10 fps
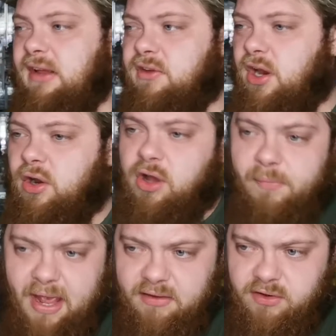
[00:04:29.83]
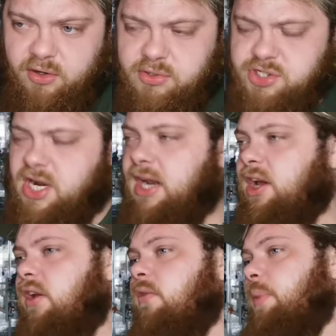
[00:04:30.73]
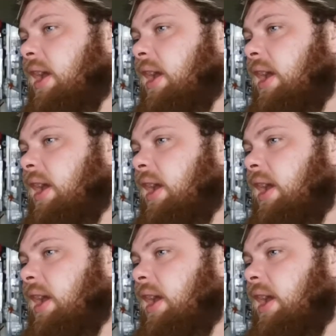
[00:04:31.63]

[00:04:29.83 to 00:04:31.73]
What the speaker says: Lita's going to look amazing doing shenanigans.